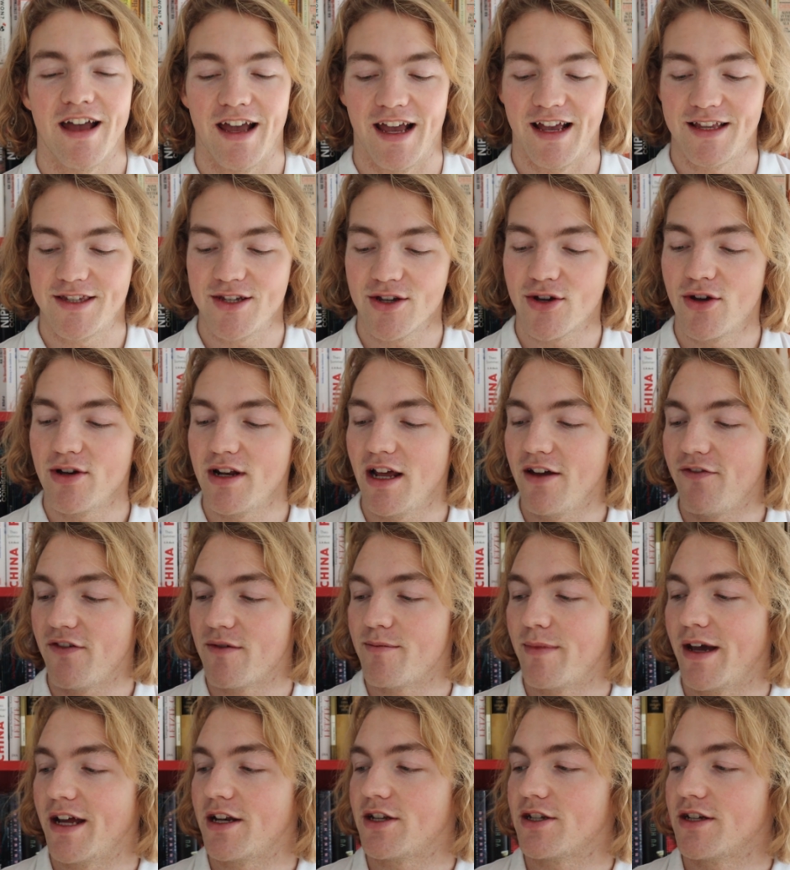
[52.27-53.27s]
As you could have
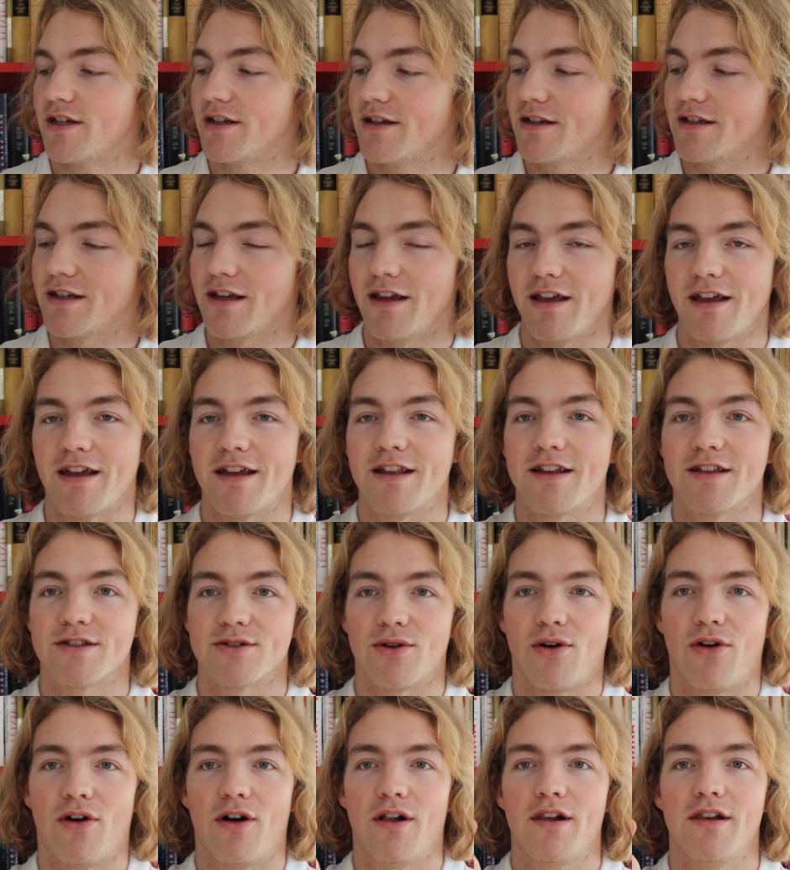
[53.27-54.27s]
imagined, it
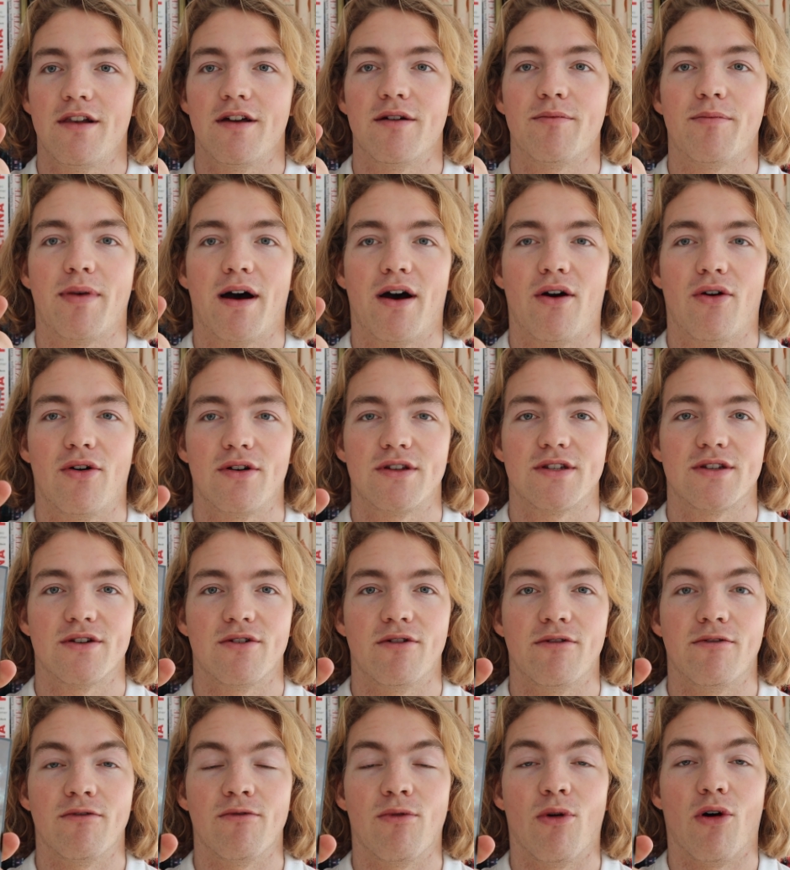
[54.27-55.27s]
is all about
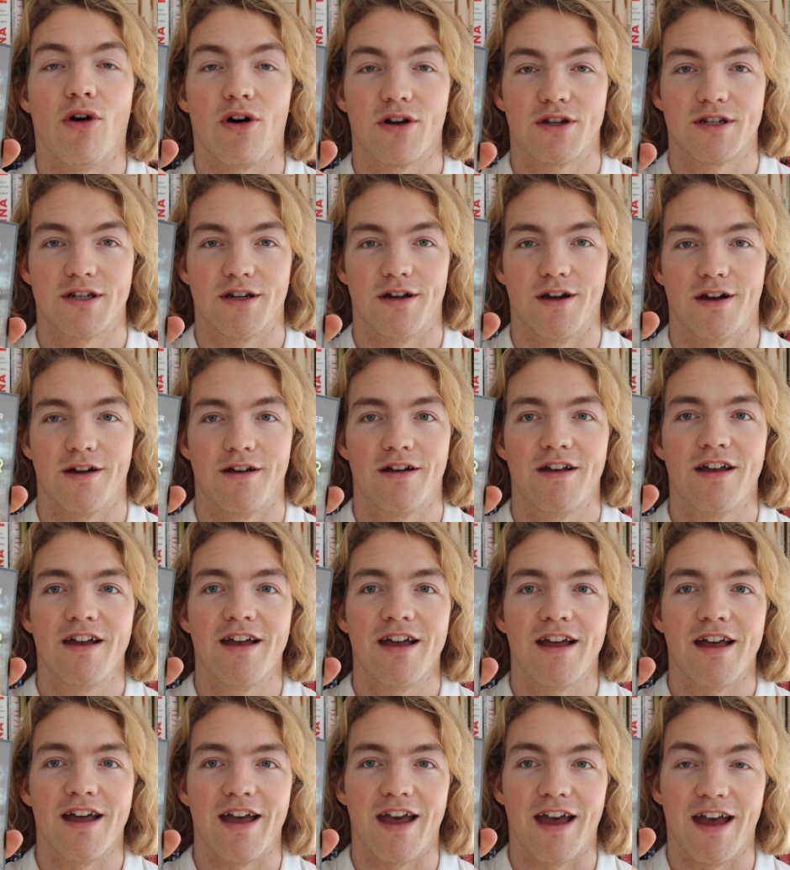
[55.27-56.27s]
water,
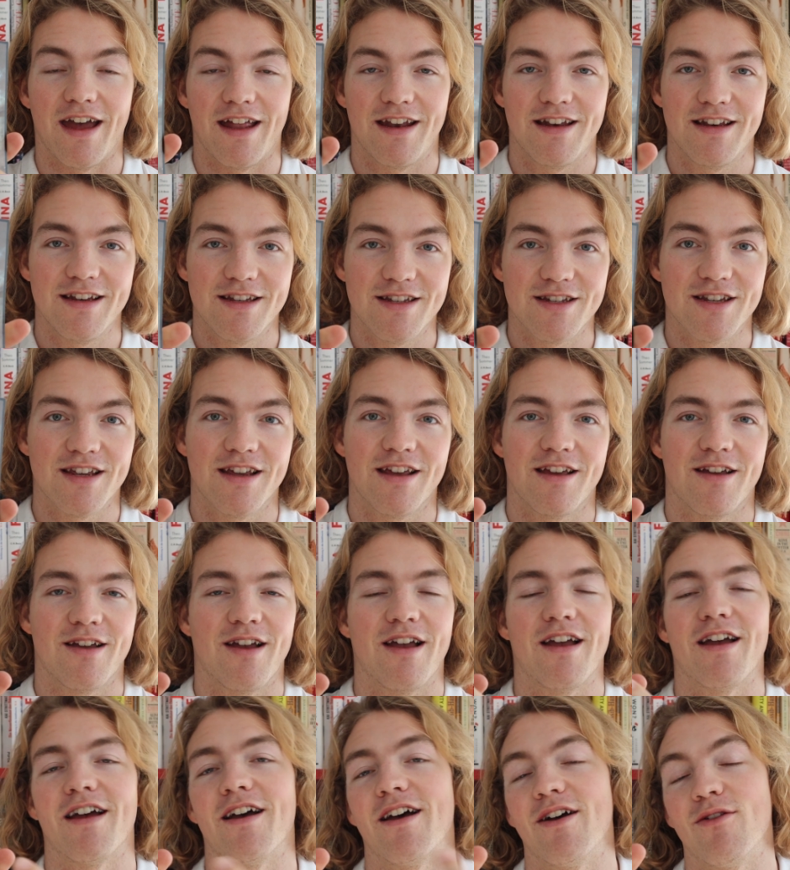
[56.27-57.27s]
and
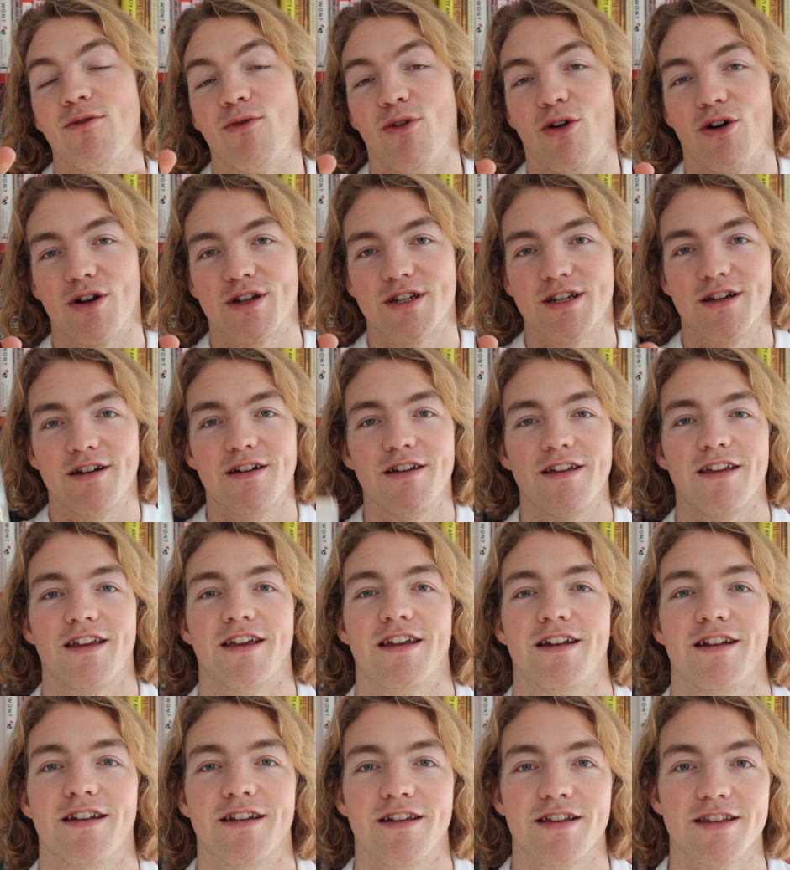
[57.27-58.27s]
water
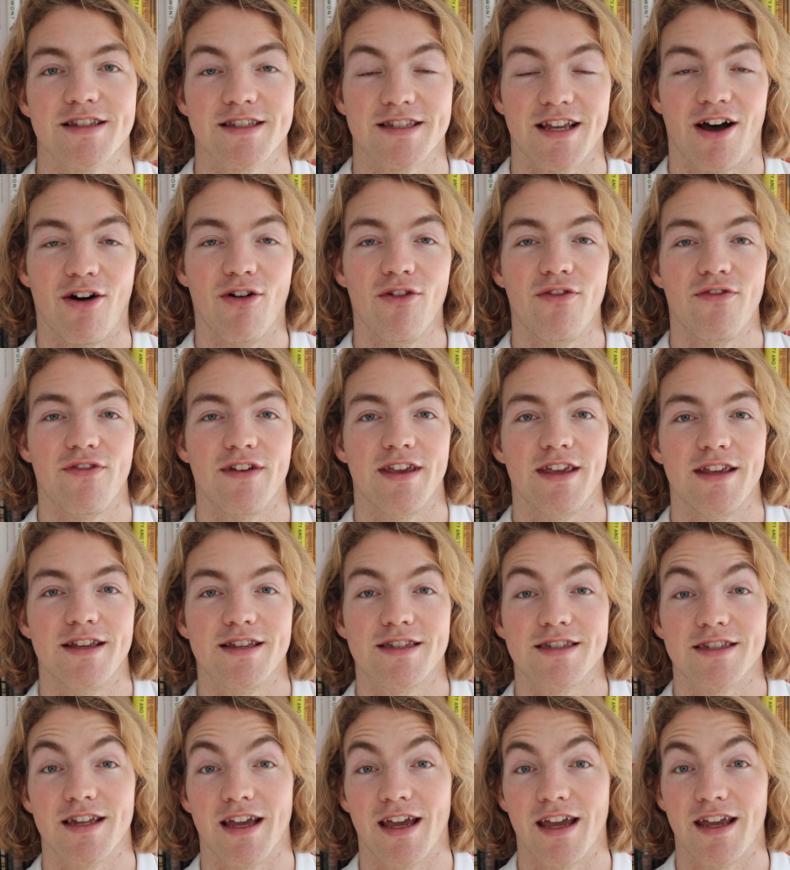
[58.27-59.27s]
in
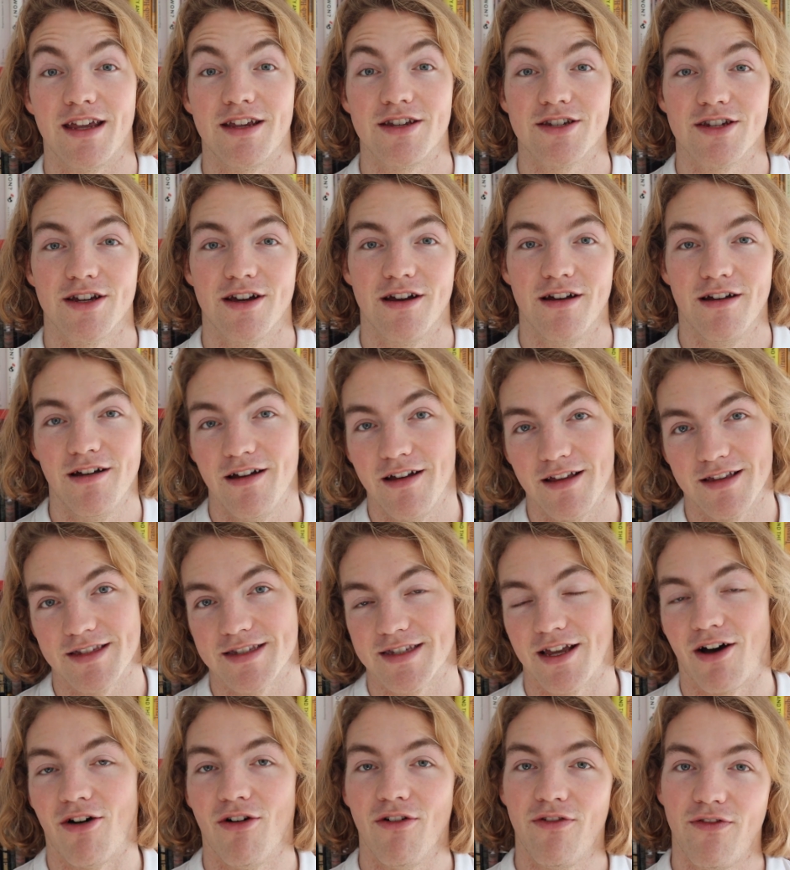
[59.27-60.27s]
Southeast Asia,
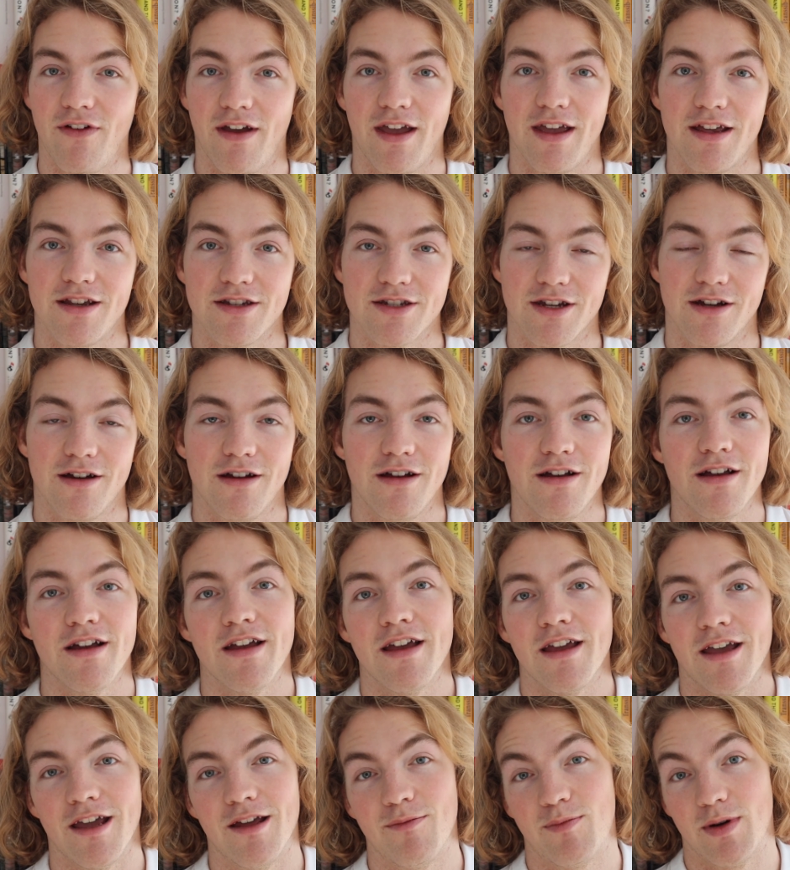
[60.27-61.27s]
South Asia
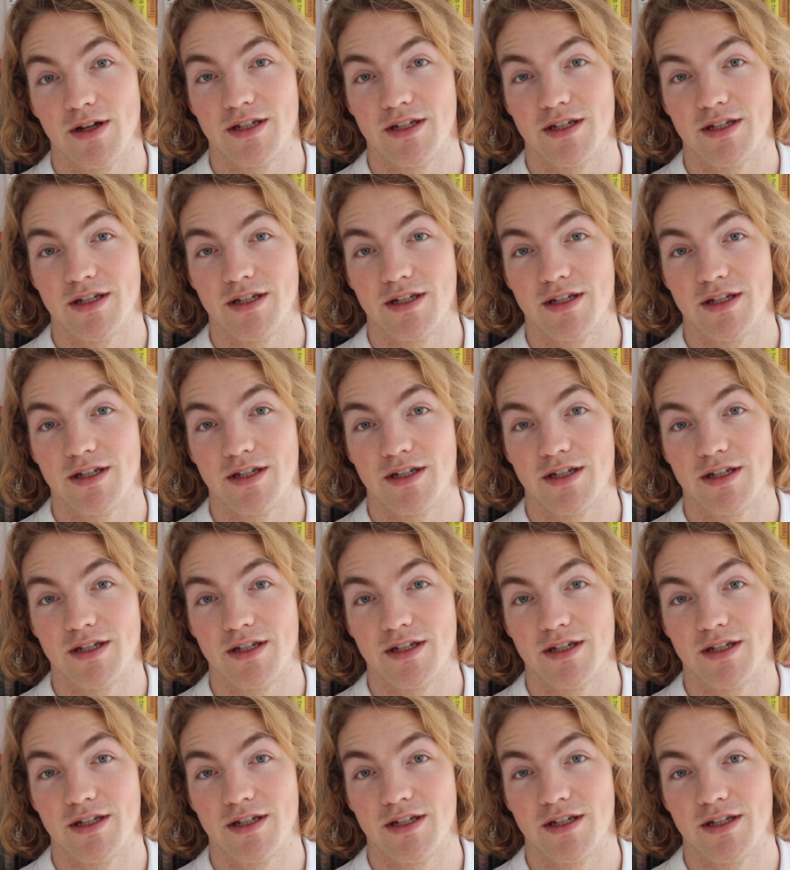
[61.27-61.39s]
in